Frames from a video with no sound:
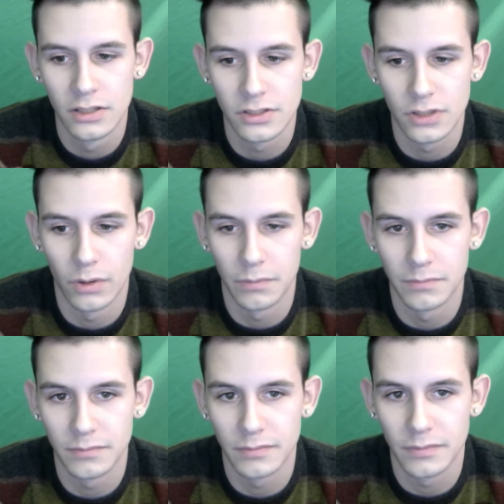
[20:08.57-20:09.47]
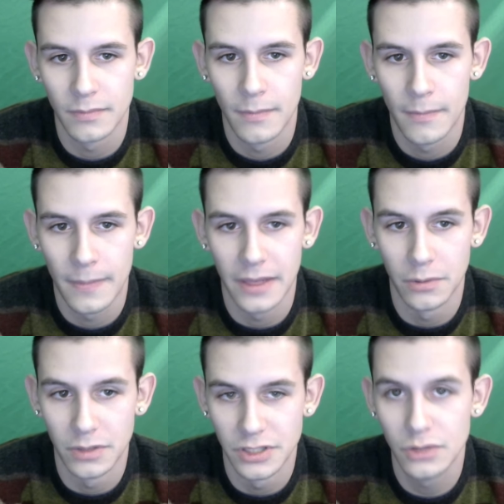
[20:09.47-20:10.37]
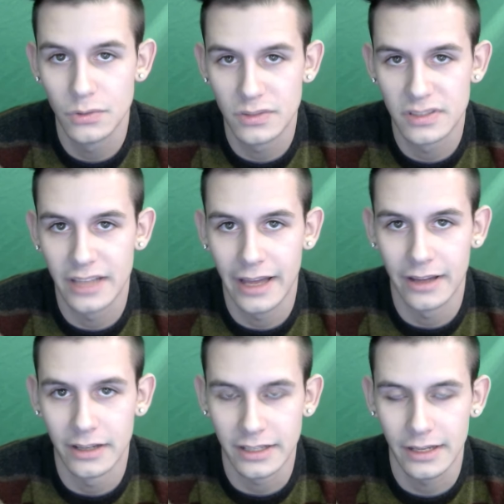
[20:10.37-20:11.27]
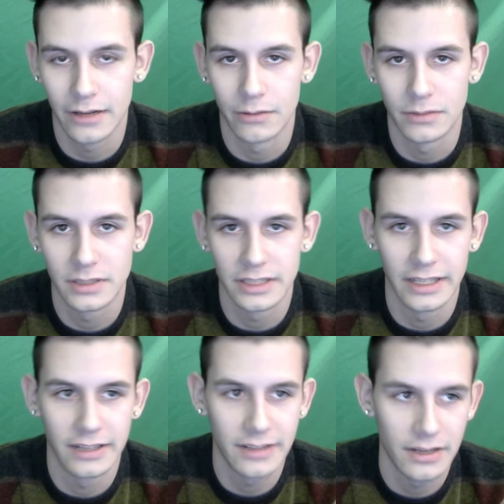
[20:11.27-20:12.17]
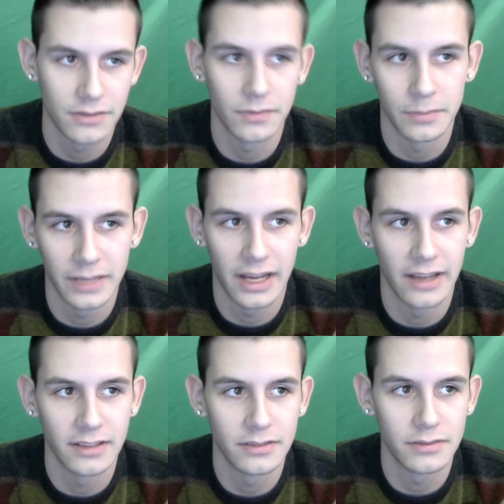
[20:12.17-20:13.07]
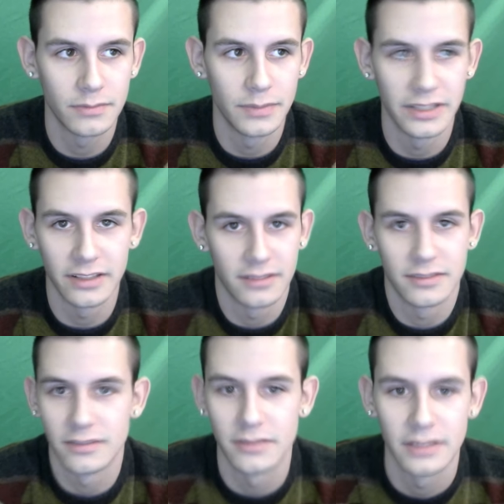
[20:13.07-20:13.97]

So he would use that account to get attention from guys because